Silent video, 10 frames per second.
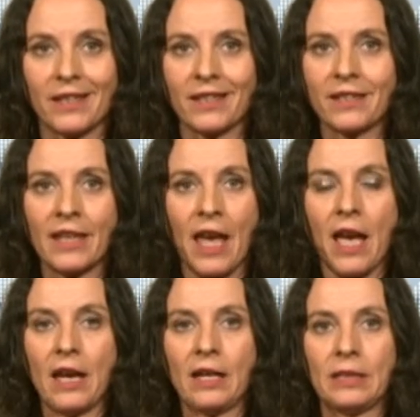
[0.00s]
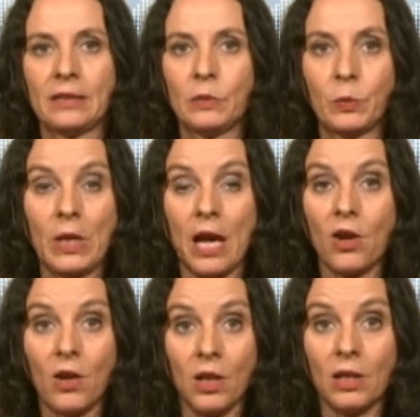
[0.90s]
And we
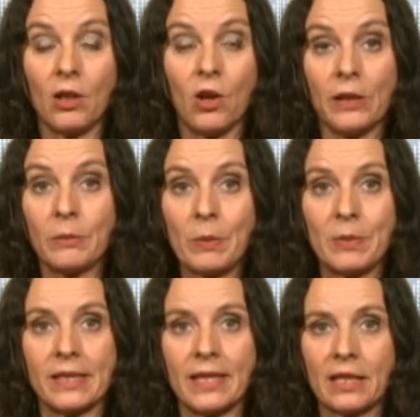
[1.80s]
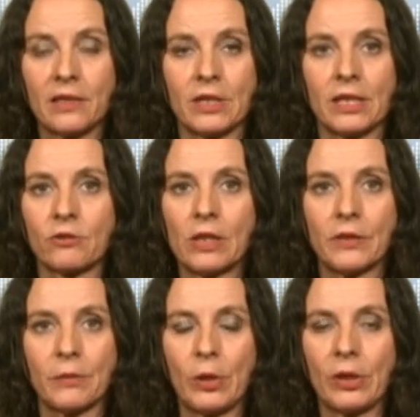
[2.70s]
are all the women's activists around
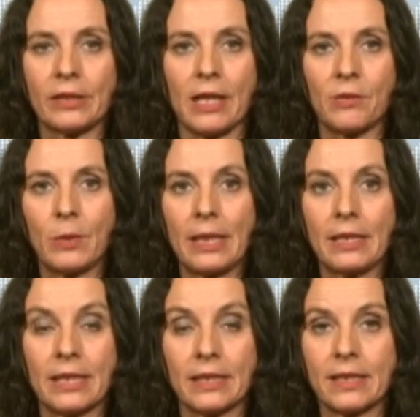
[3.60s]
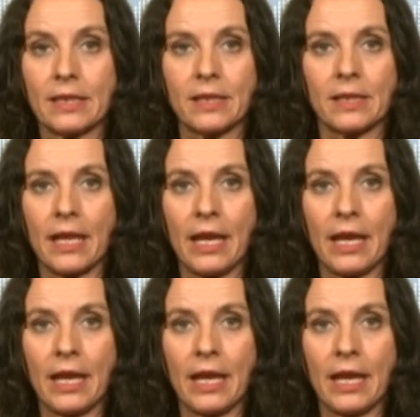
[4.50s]
the world are waiting since